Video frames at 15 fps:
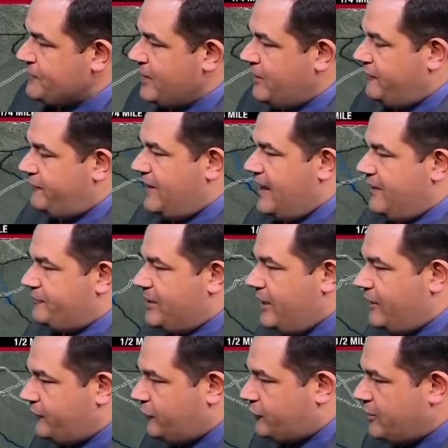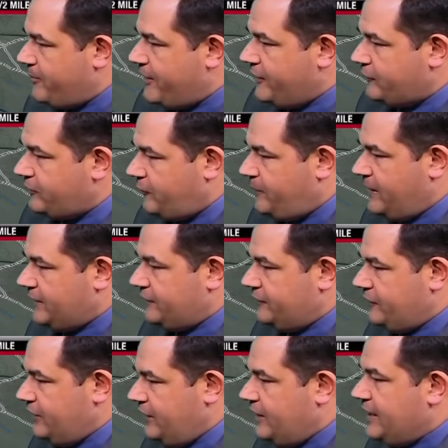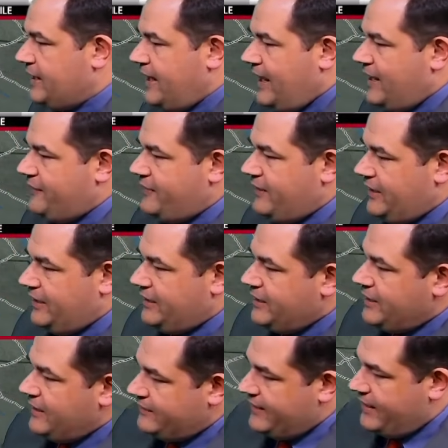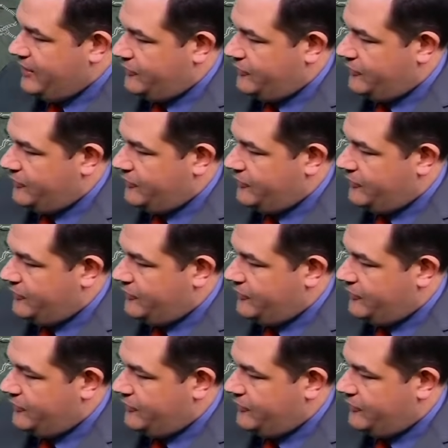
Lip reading: 5 miles and 3 miles respectively, and then down